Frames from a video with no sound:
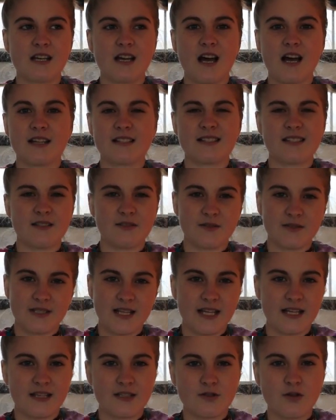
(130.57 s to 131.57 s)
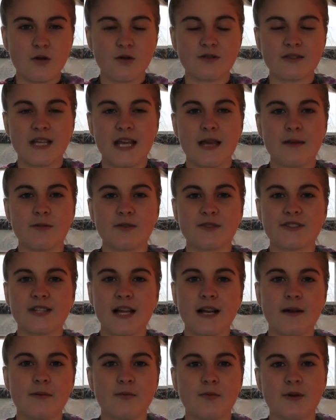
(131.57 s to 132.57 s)
cuts, and it was like this whole table
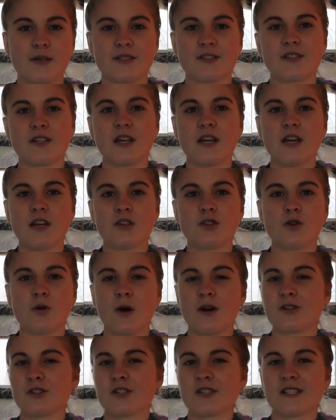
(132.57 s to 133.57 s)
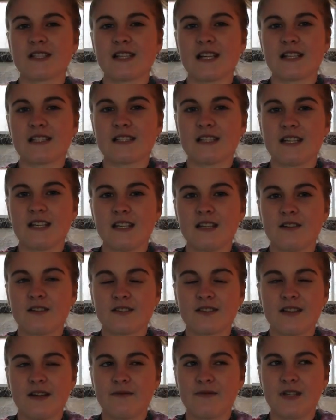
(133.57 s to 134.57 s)
setup was $260 or
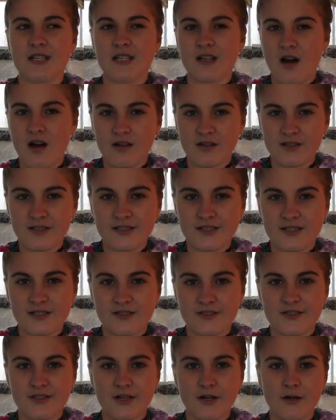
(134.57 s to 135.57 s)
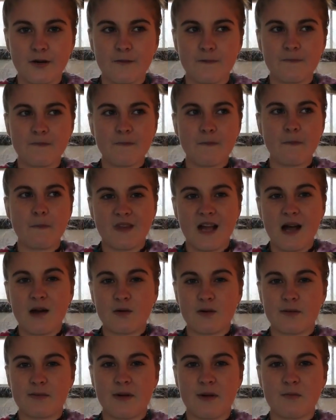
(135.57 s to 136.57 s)
$270, and so
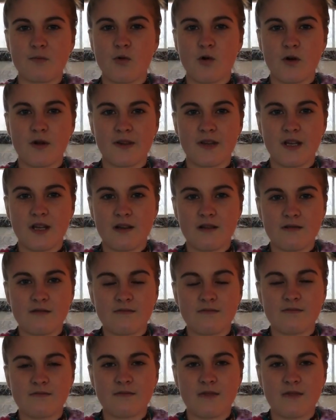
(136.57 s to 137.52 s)
that would have been more than,